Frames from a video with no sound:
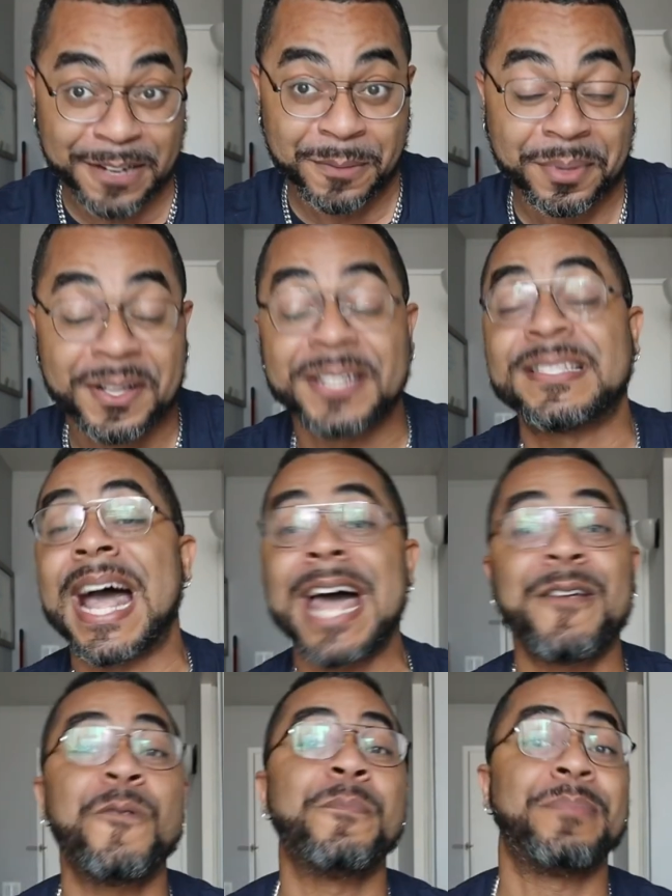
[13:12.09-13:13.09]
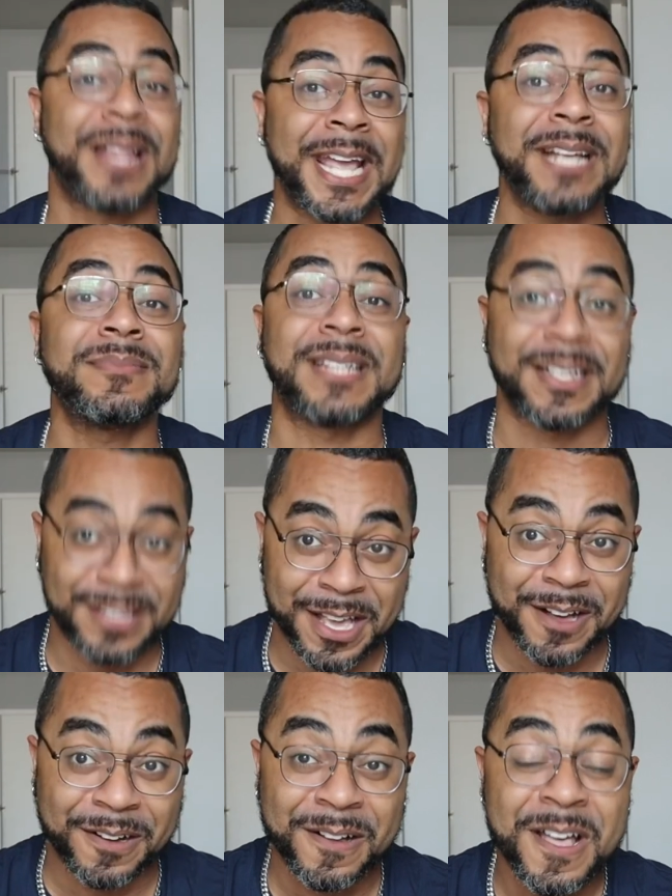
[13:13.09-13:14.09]
because I don't blame
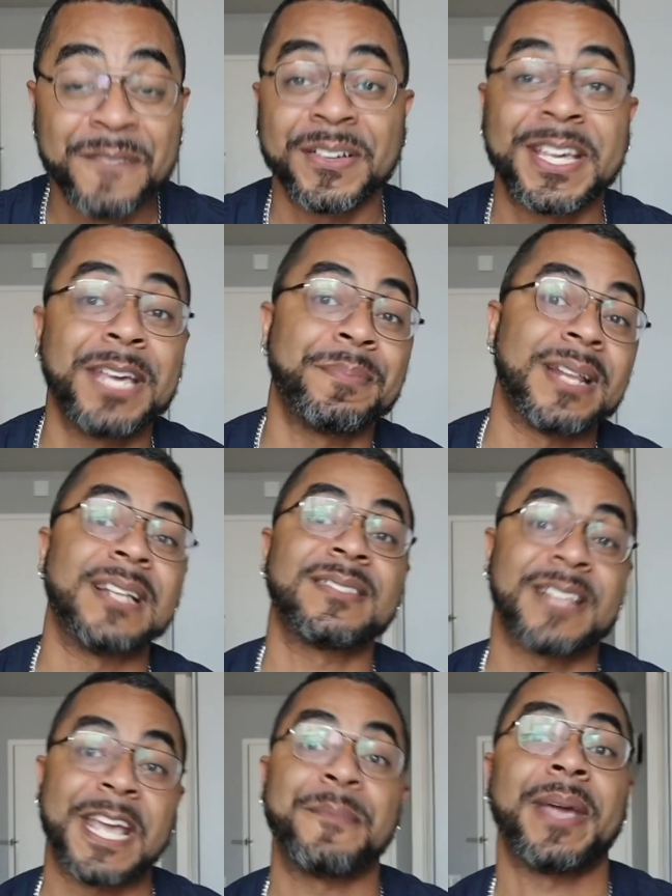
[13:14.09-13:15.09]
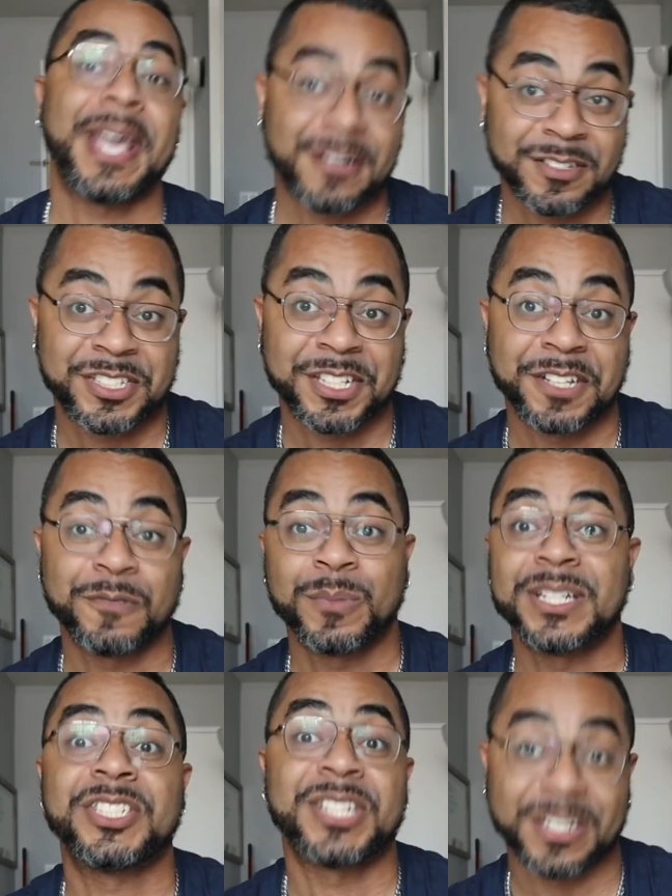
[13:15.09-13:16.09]
Danielle for keeping that same energy
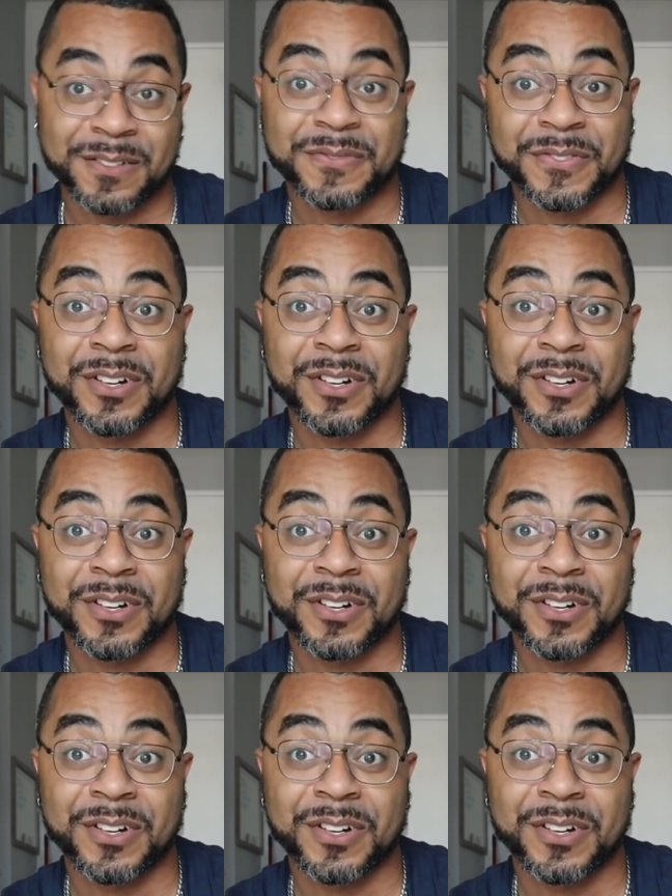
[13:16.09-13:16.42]
with Jennifer.